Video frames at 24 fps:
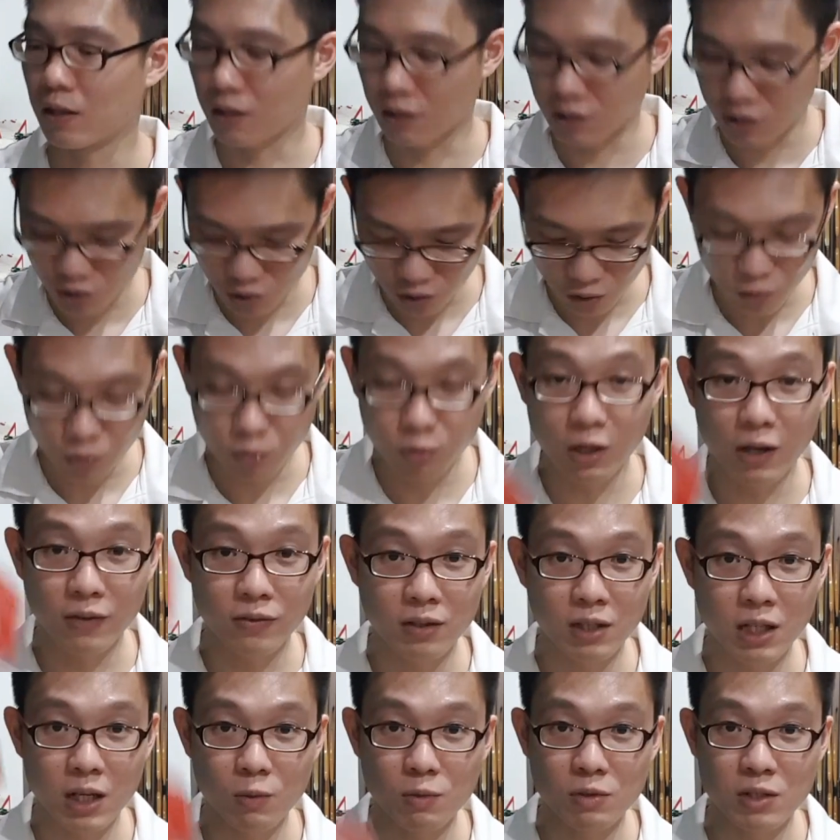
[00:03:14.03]
So after
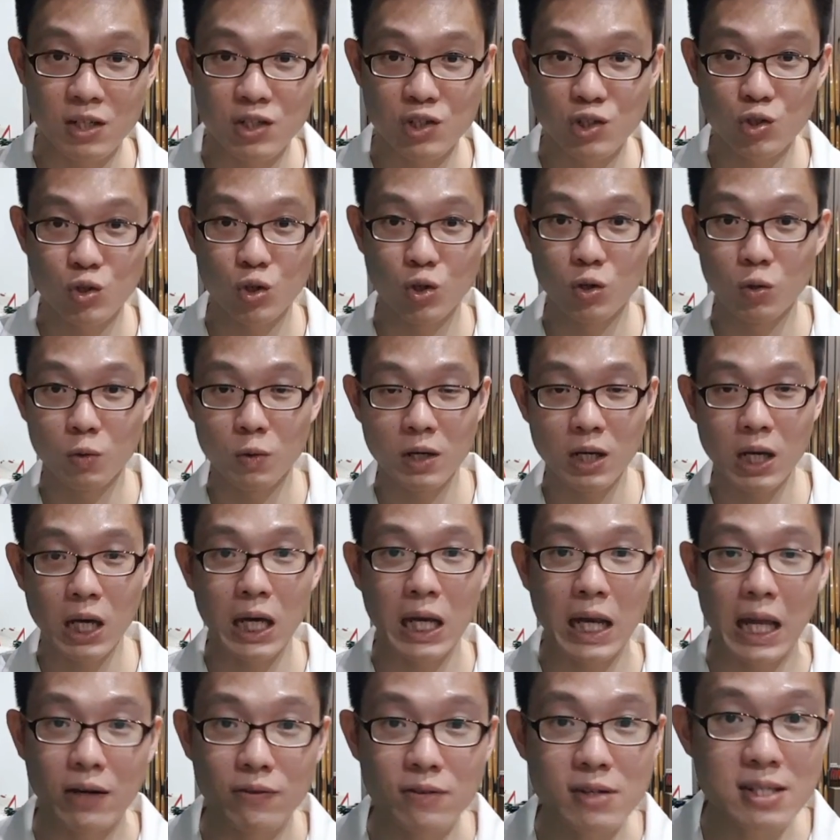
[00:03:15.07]
that, we just throw away
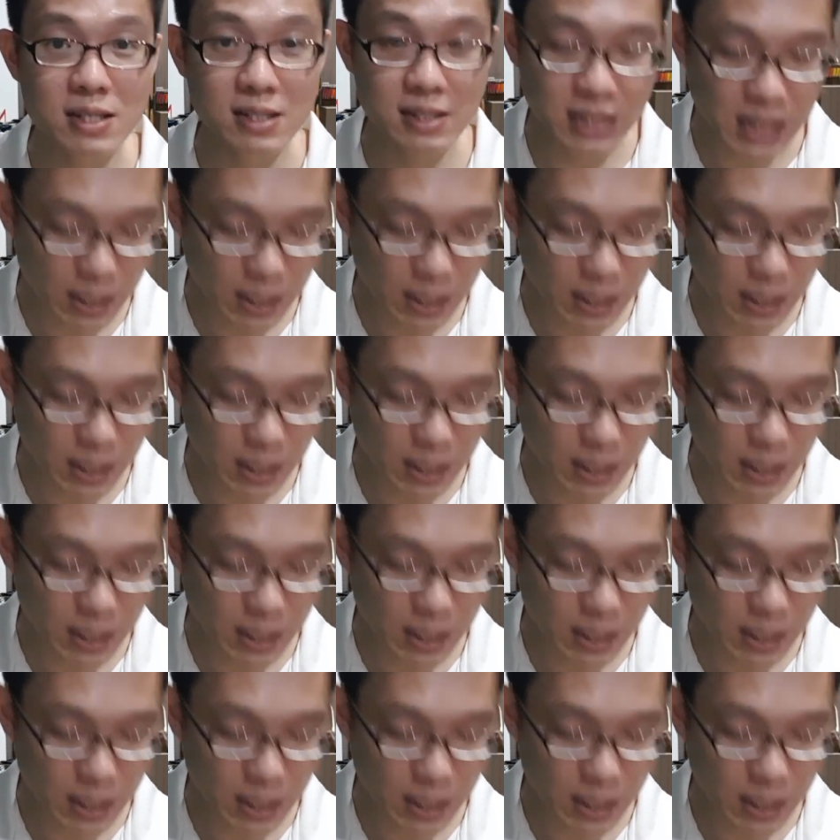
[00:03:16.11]
and never see